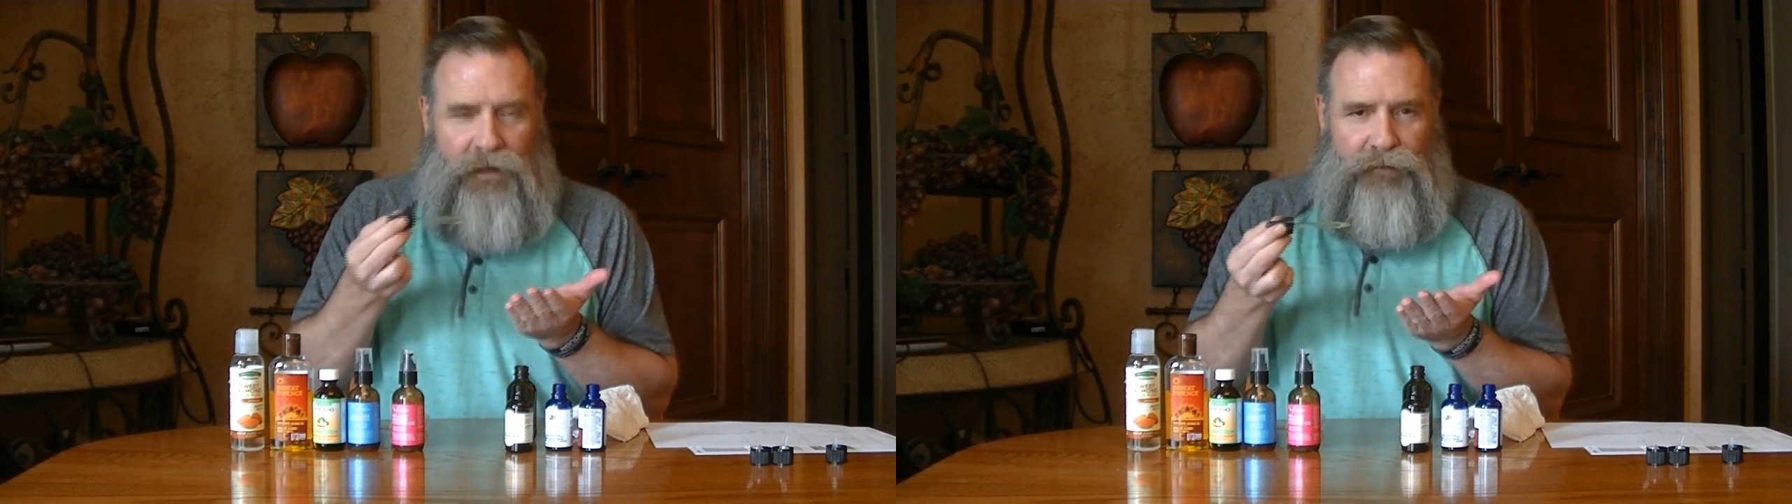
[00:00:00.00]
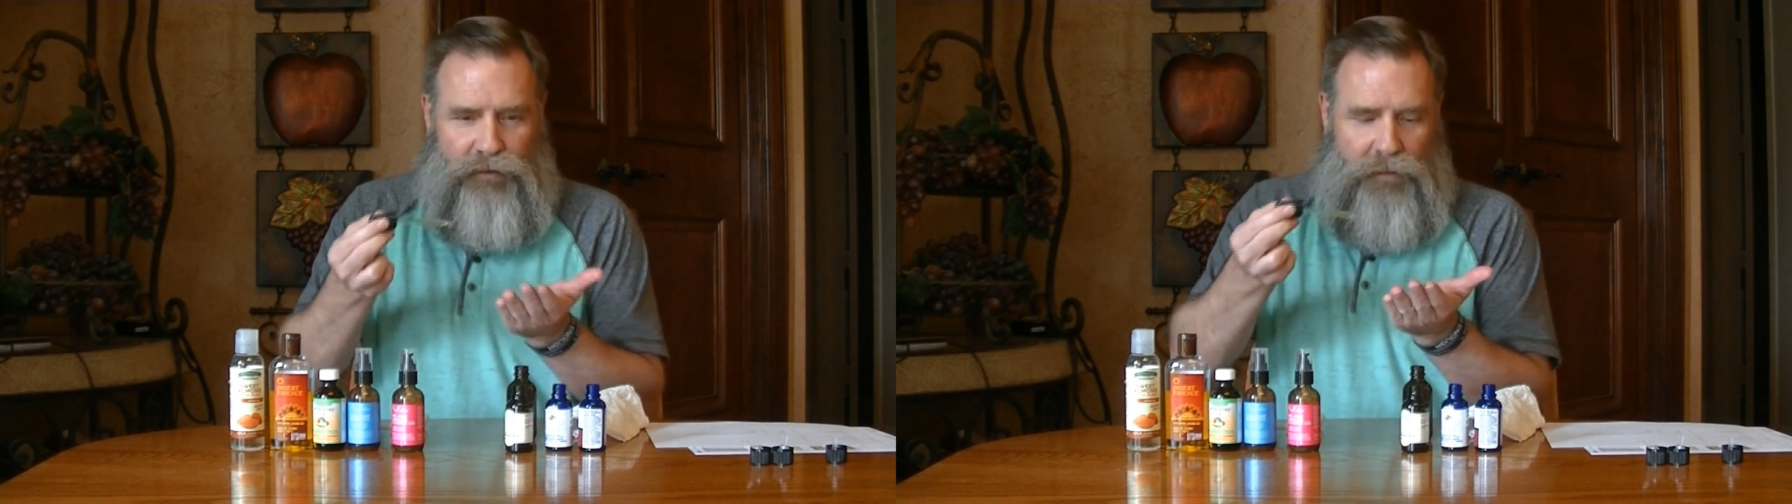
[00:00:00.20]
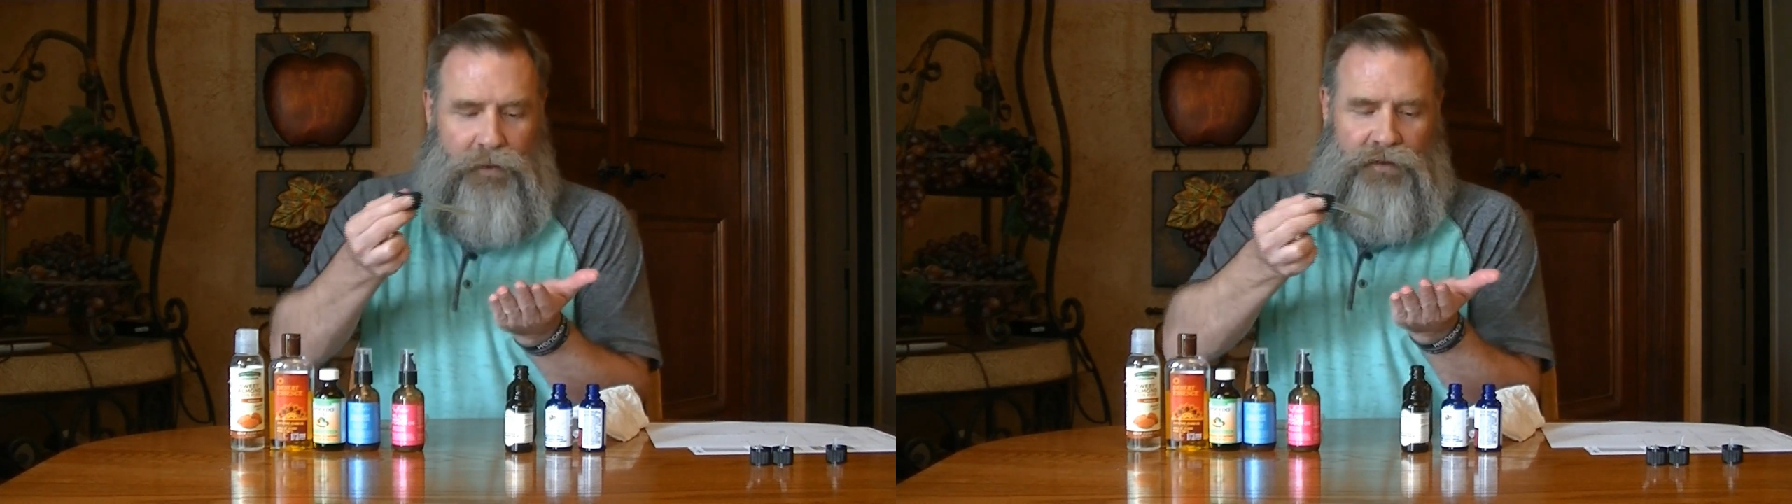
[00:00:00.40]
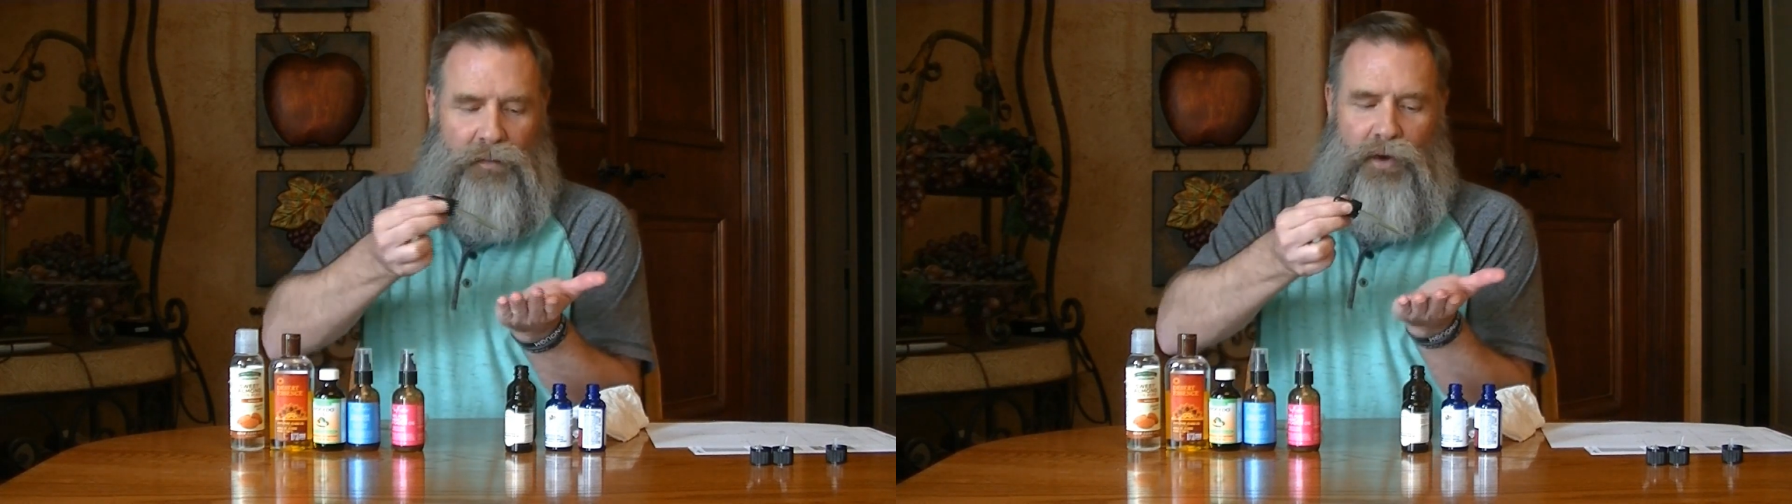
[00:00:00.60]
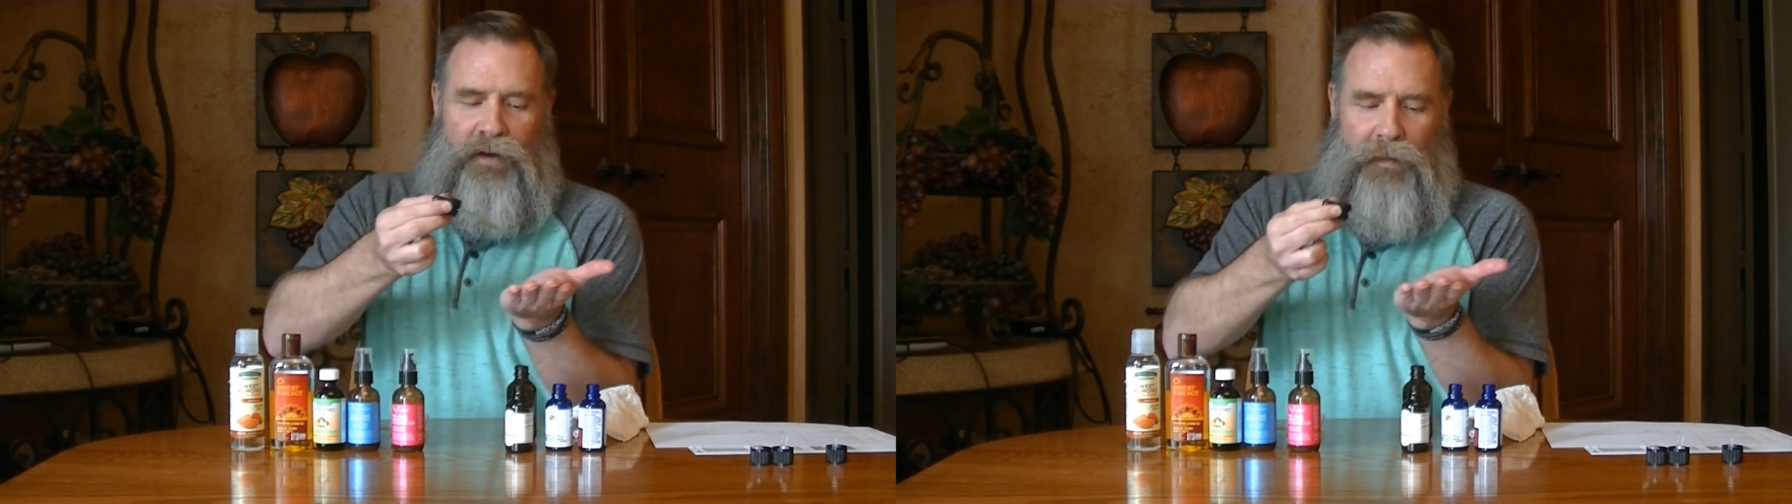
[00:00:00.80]
already put some
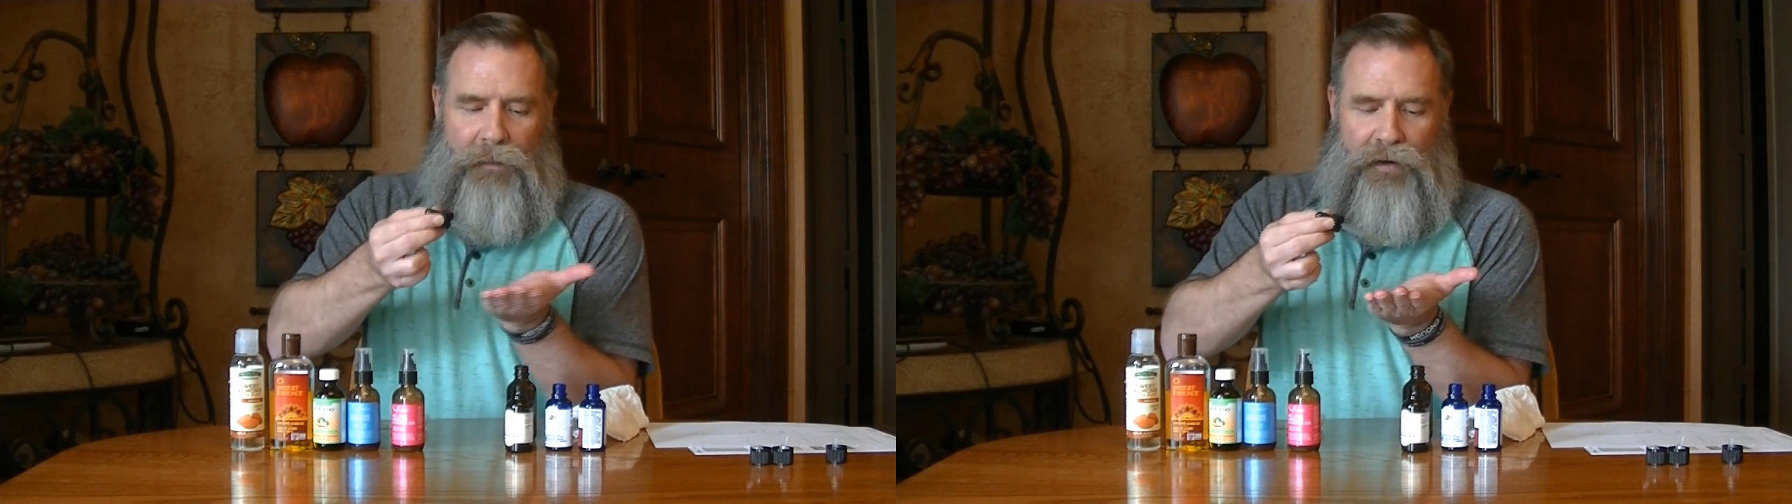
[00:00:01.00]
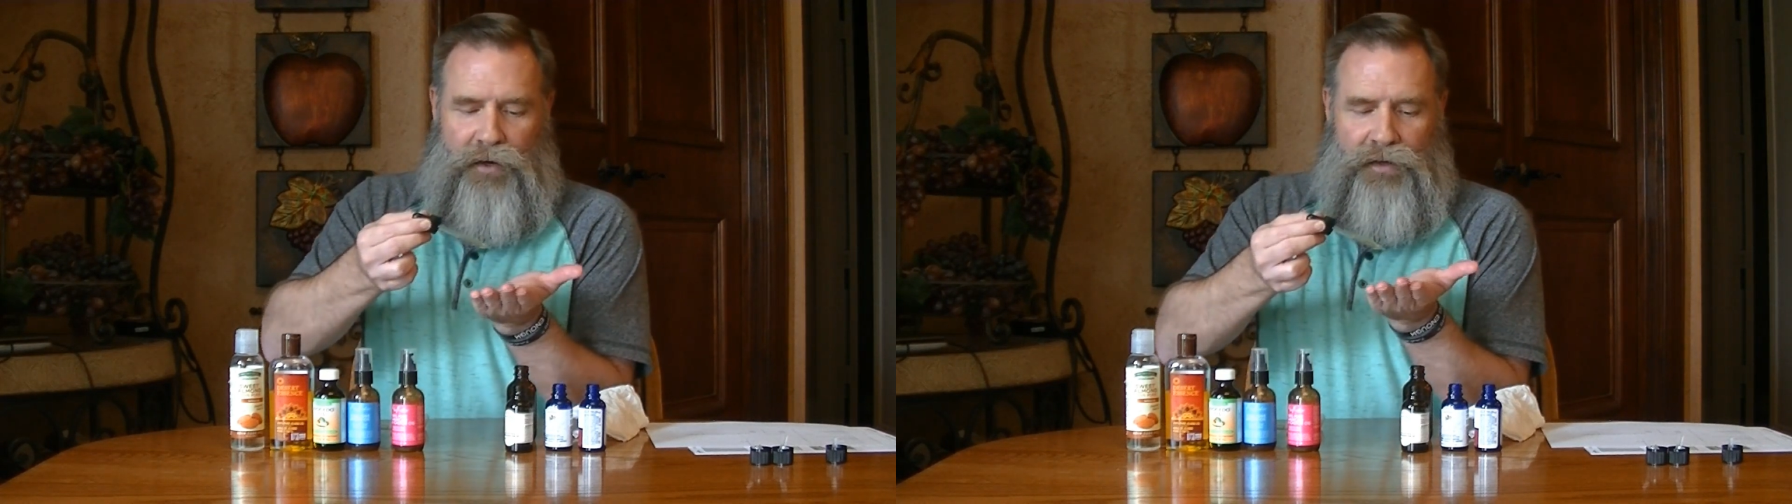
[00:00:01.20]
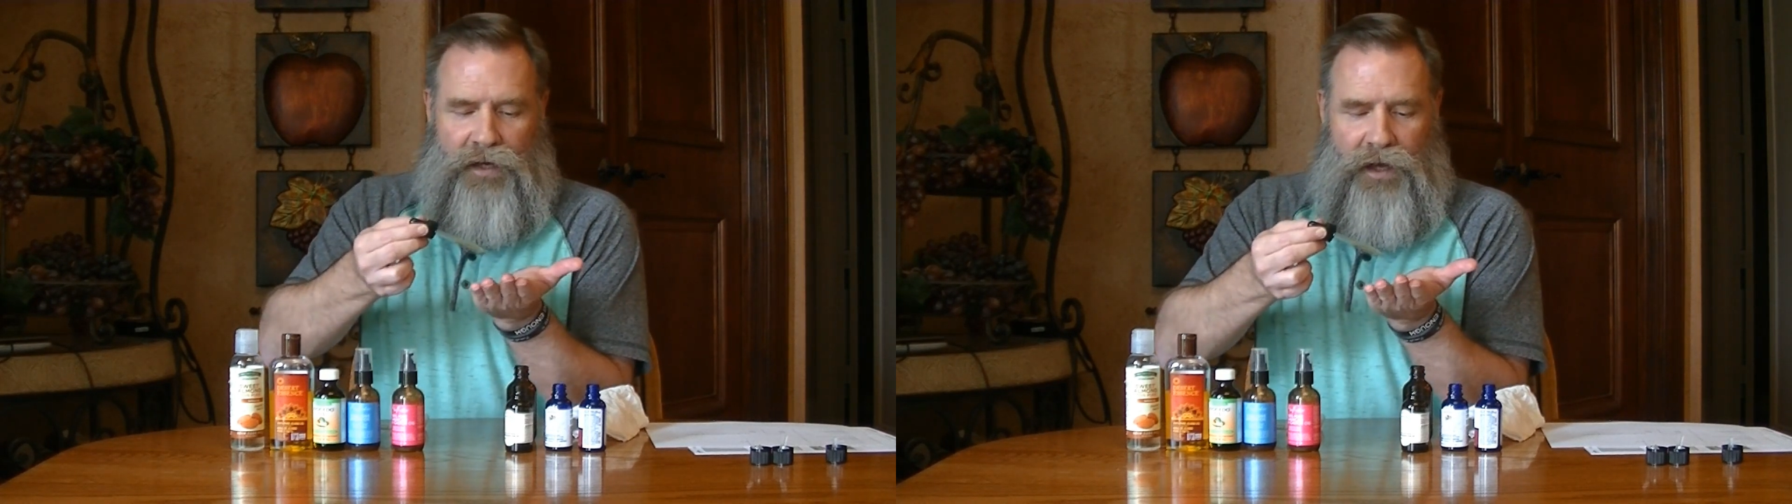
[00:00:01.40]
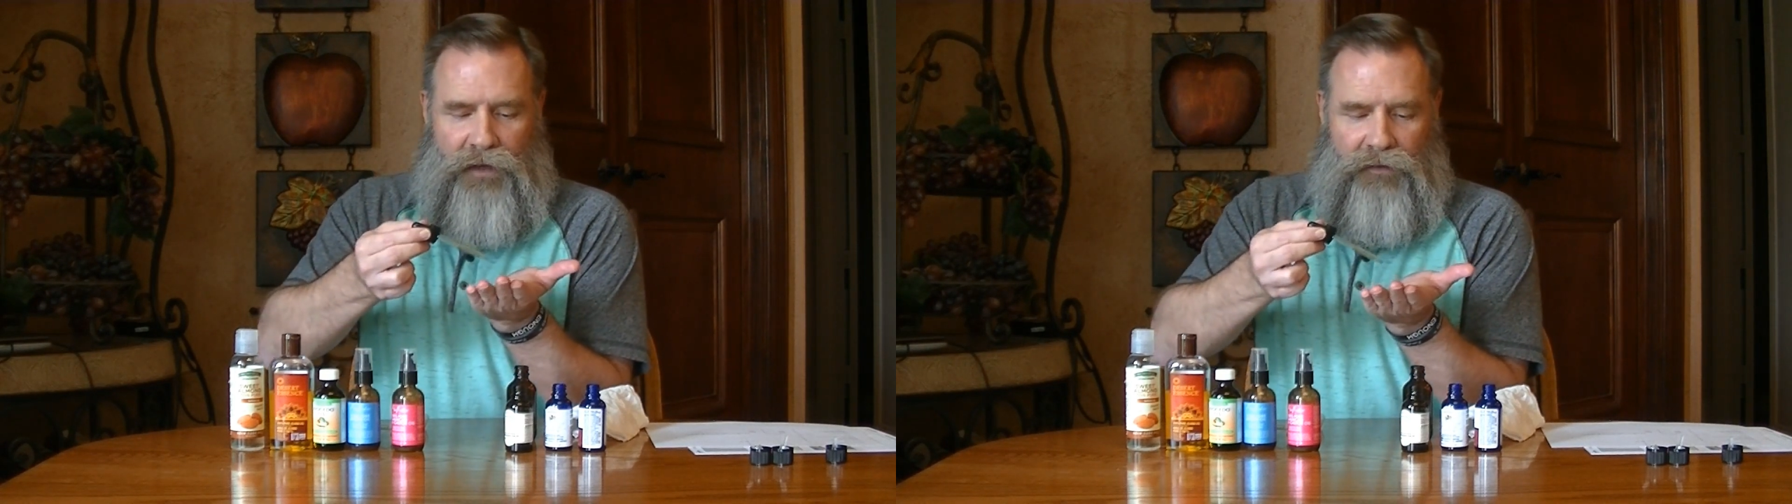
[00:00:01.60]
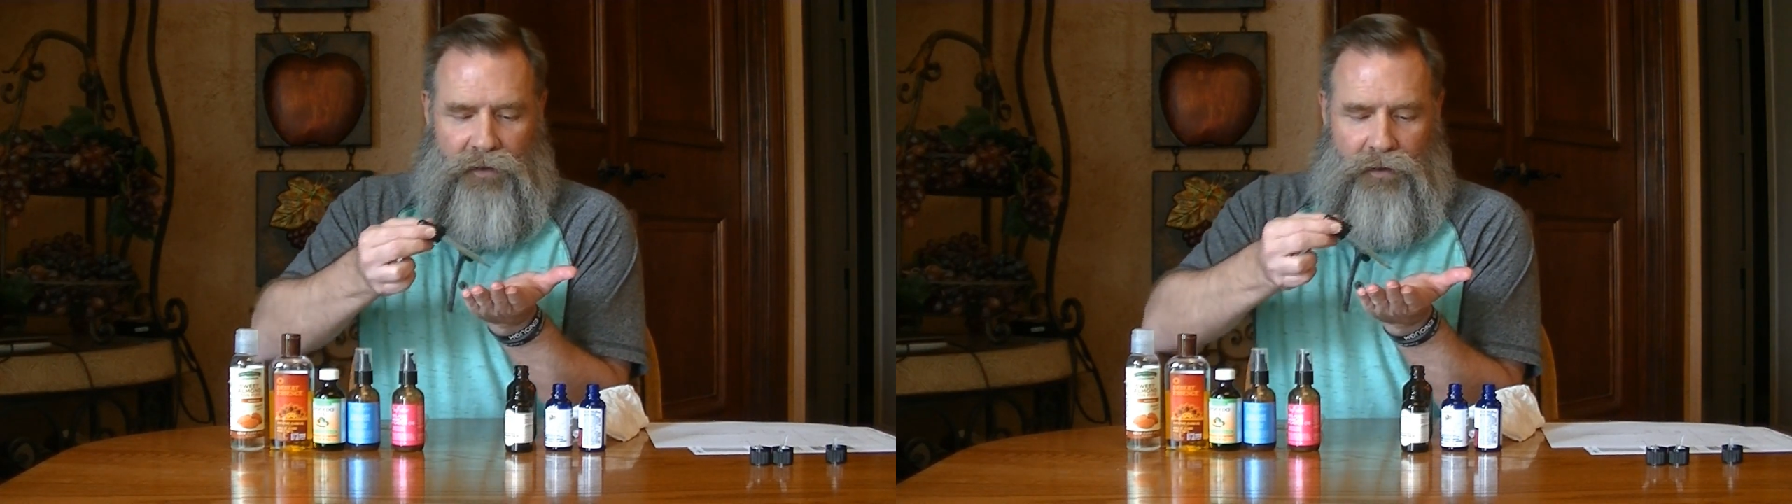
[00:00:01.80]
oil on my beard today,
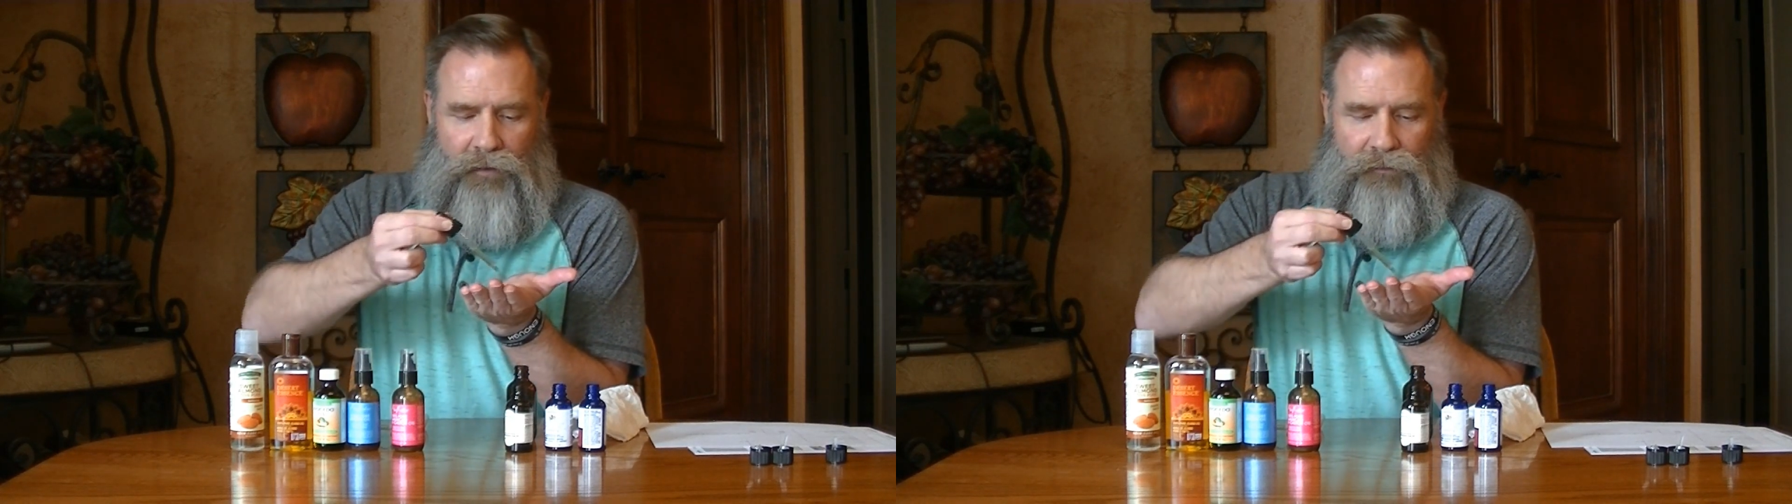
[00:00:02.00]
so